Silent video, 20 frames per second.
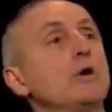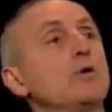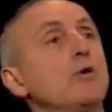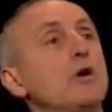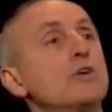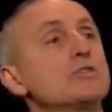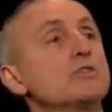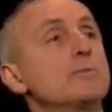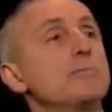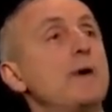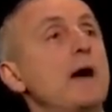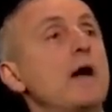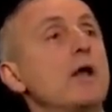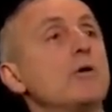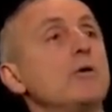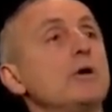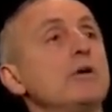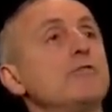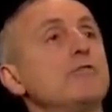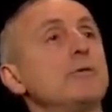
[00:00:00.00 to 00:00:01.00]
We cross the
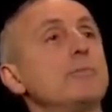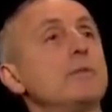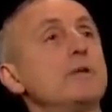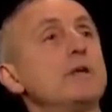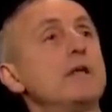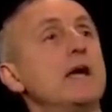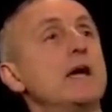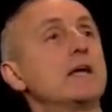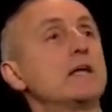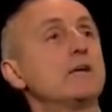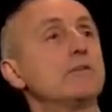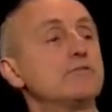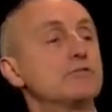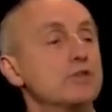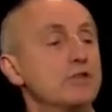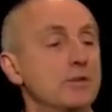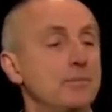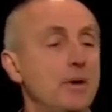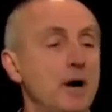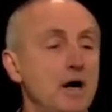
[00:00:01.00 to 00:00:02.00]
battery from the
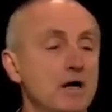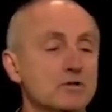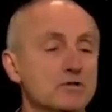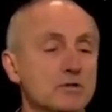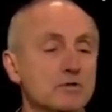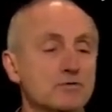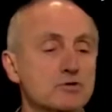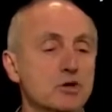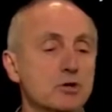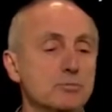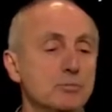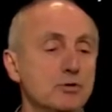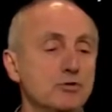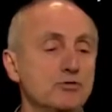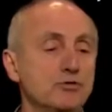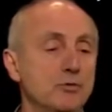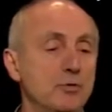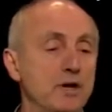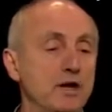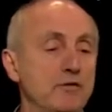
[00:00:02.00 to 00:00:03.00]
negative to the positive
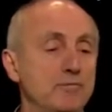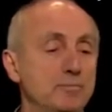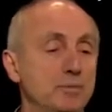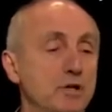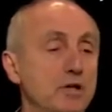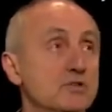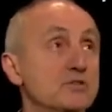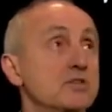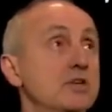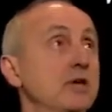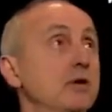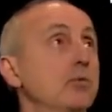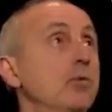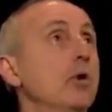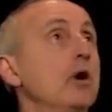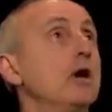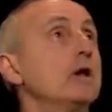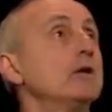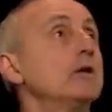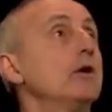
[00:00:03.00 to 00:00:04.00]
terminal. So we have plus
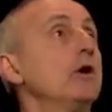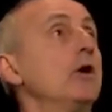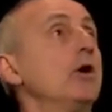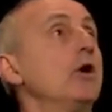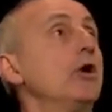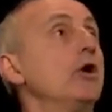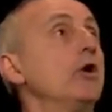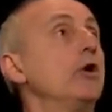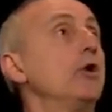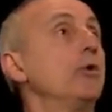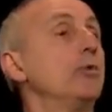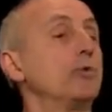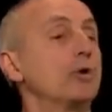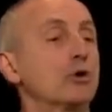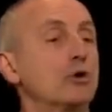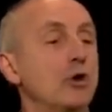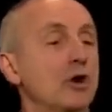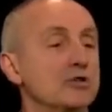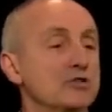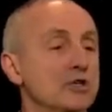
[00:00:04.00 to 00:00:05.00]
E1.
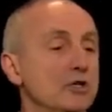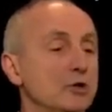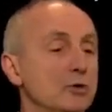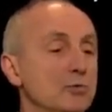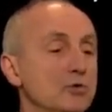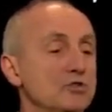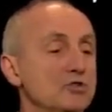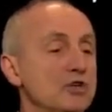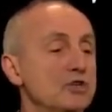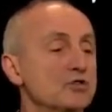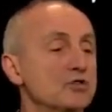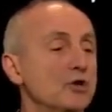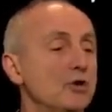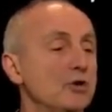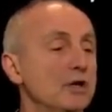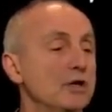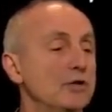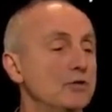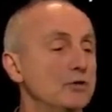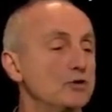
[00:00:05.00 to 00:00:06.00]
We're crossing the
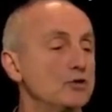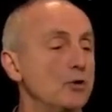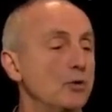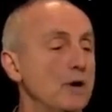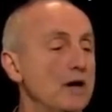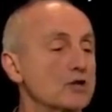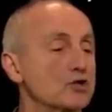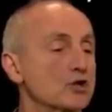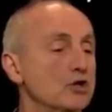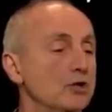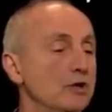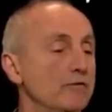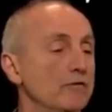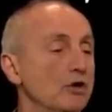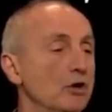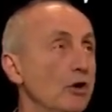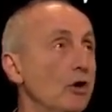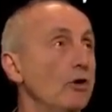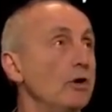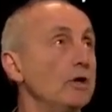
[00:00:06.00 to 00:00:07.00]
resistor in the direction
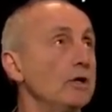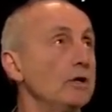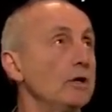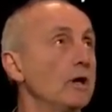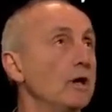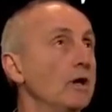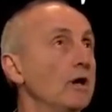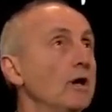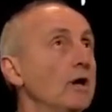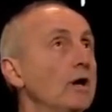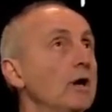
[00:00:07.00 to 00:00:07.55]
of the current,